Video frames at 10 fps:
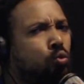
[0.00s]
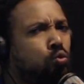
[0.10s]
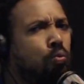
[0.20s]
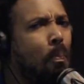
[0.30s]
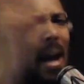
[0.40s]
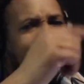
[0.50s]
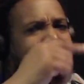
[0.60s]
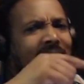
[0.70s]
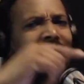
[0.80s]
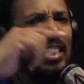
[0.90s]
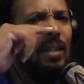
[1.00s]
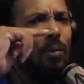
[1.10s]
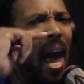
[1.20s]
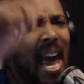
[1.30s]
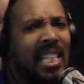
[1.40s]
Mexicans
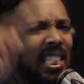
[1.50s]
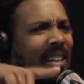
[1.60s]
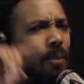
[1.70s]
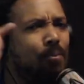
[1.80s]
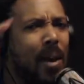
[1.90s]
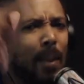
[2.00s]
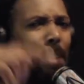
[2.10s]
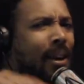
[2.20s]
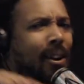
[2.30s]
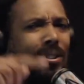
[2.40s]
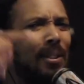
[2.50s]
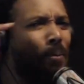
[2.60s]
and Asian and Filipinos.